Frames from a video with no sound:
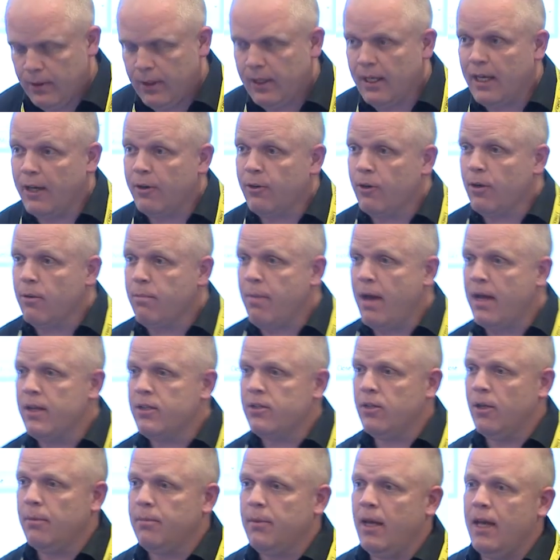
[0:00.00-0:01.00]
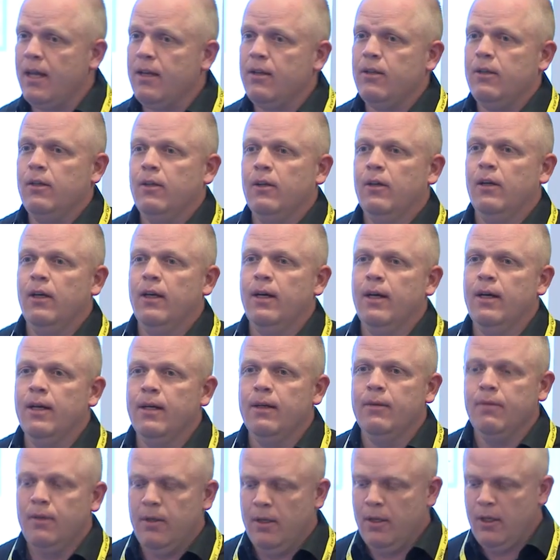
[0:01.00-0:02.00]
category-based update.
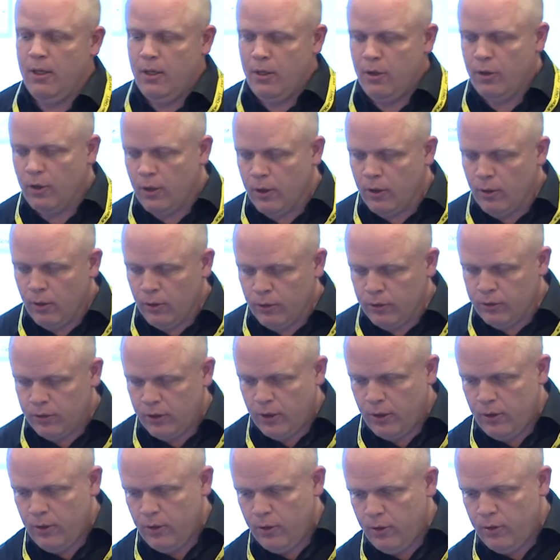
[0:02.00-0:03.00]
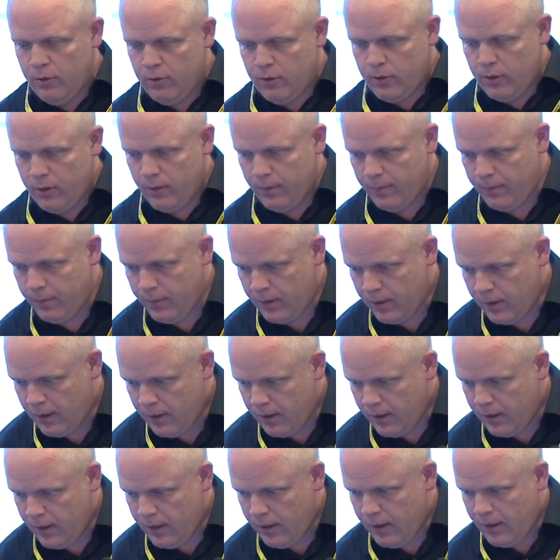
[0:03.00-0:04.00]
You can also use
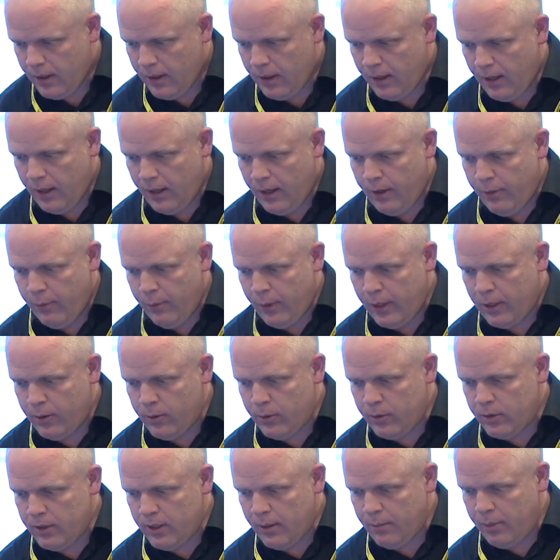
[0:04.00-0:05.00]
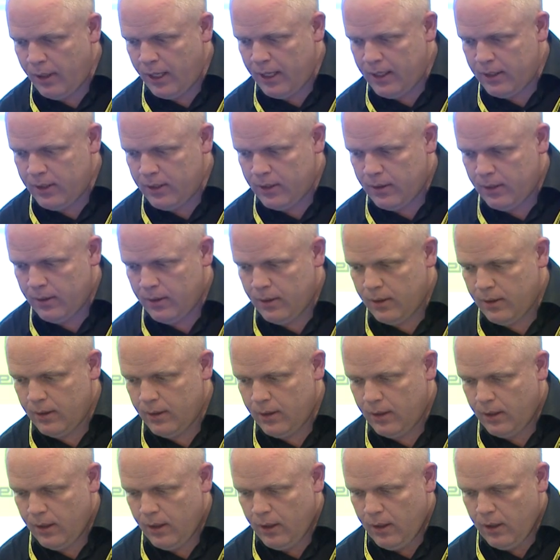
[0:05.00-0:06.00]
record templates.
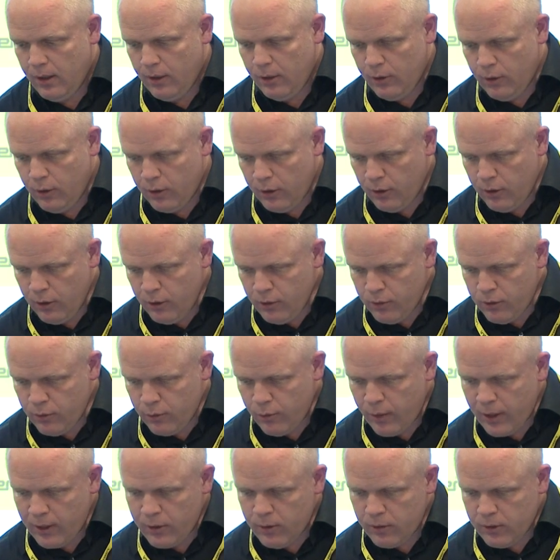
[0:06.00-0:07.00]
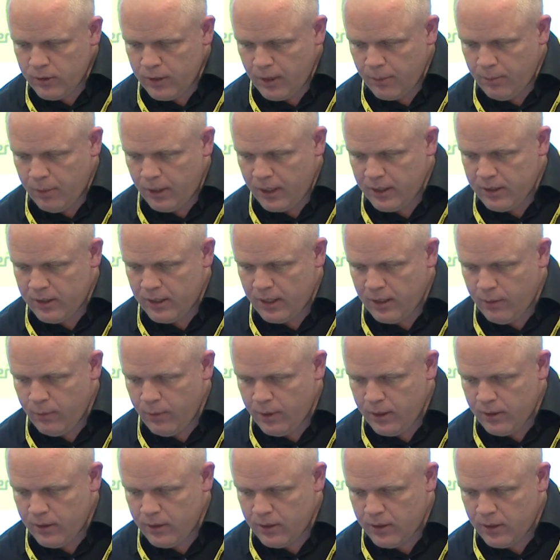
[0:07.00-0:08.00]
You can use record templates
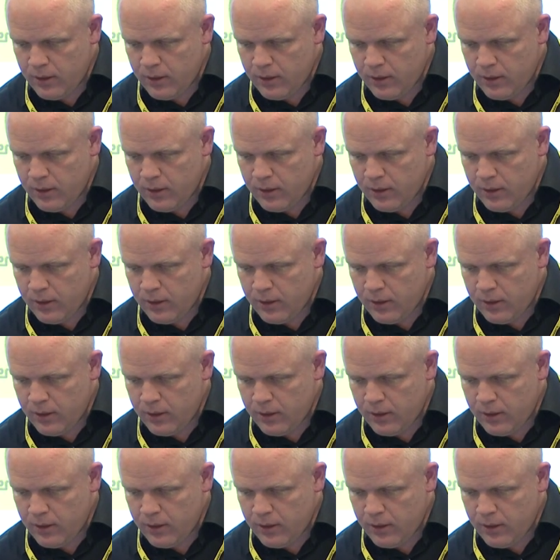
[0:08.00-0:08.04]
anywhere in the